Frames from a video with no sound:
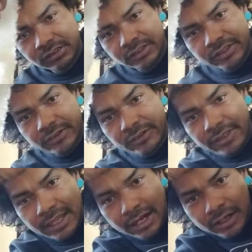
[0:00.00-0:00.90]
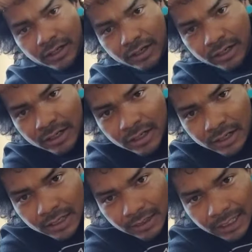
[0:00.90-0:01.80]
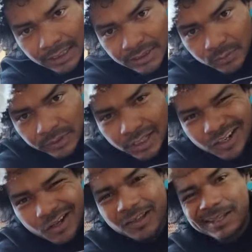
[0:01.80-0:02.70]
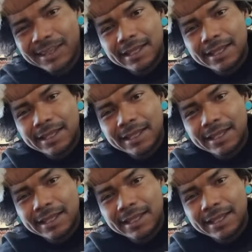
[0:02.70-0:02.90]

So there. That's what they call a